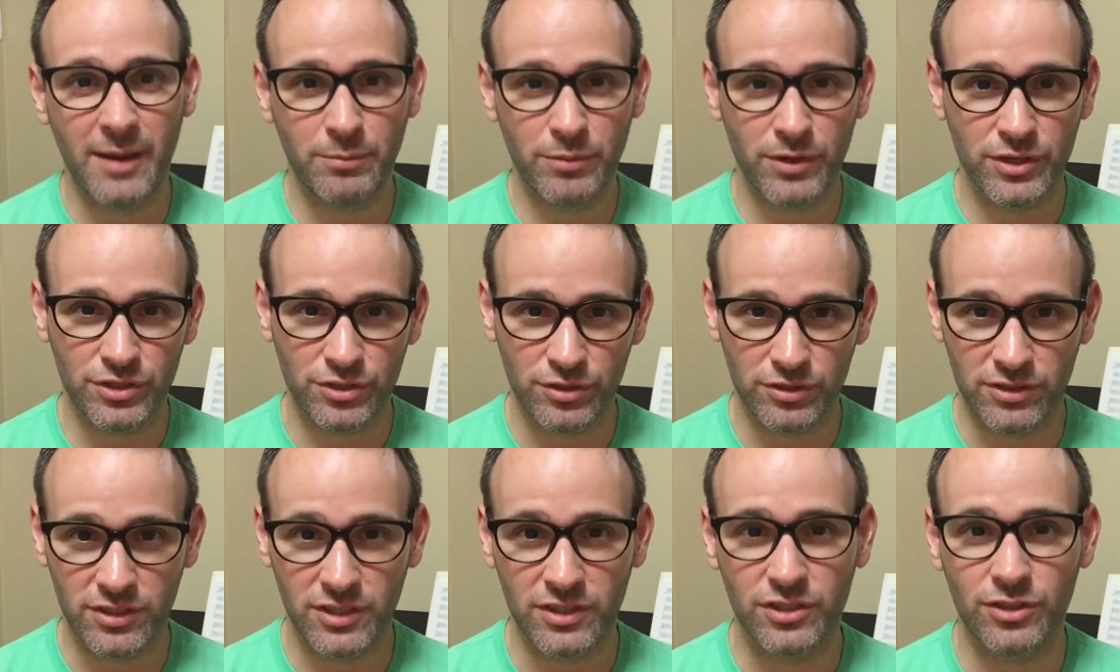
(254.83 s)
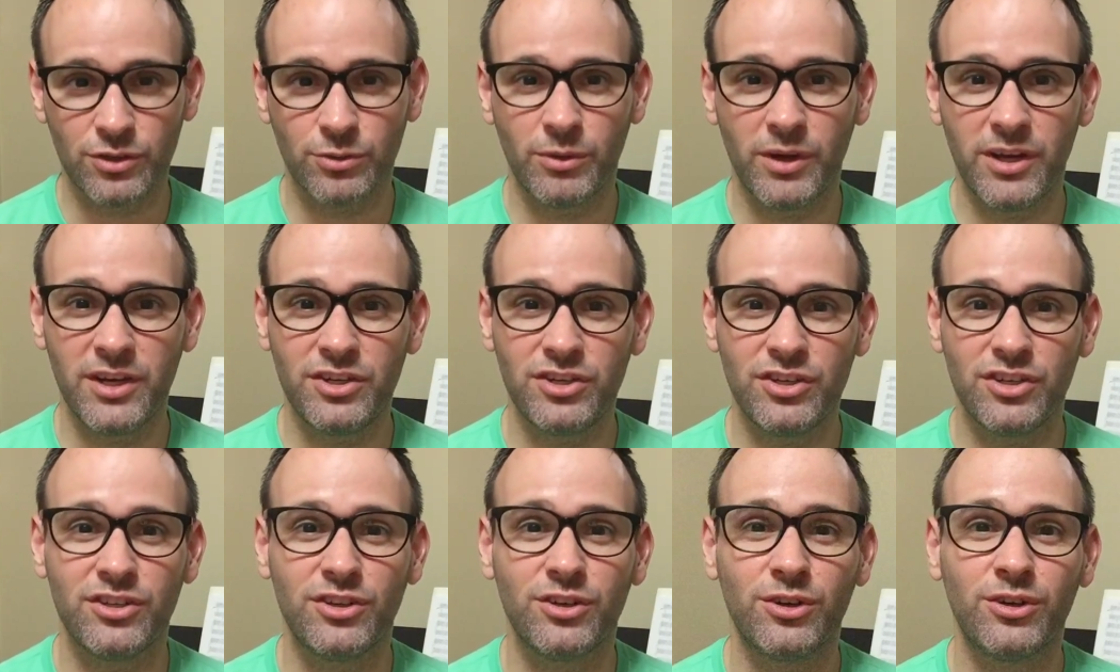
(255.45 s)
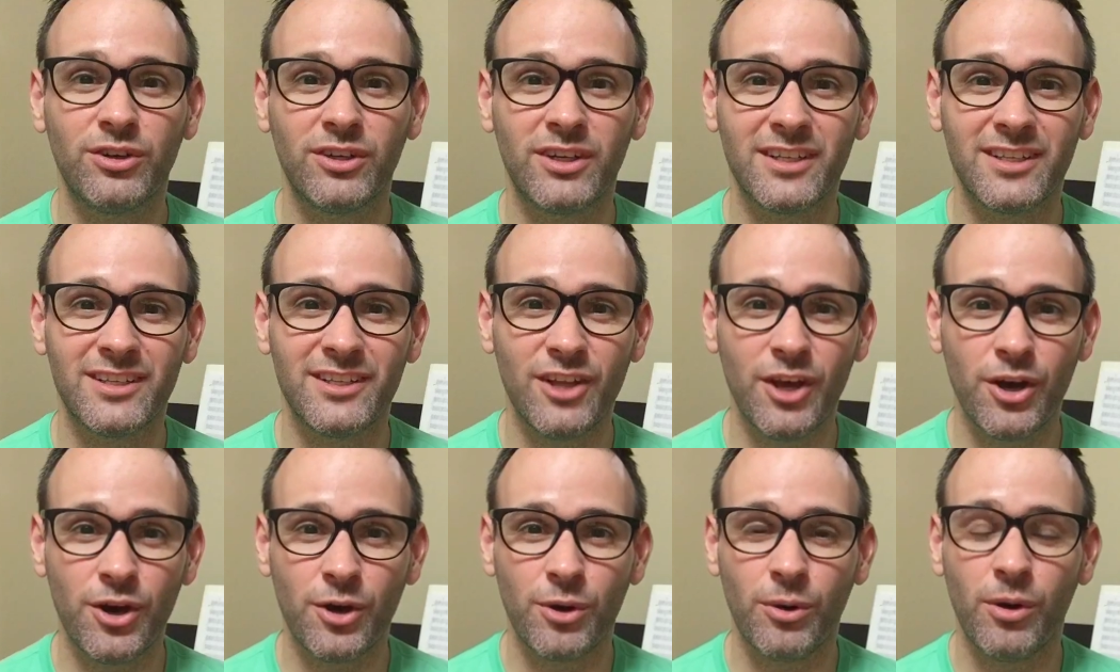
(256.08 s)
pressure situation, you're going to
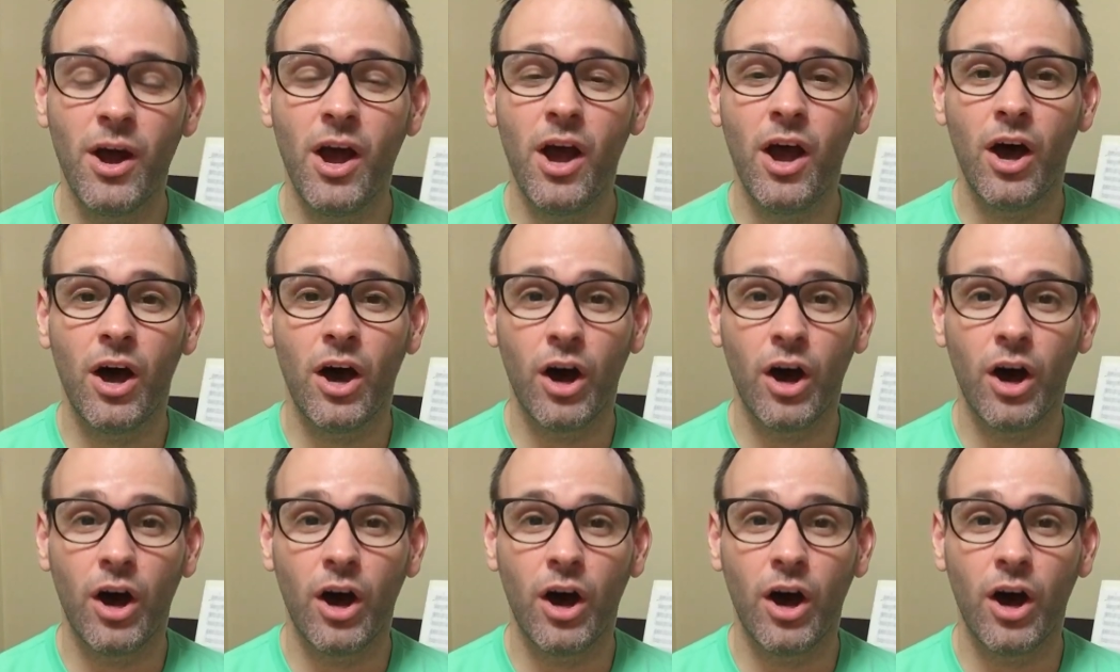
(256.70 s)
know,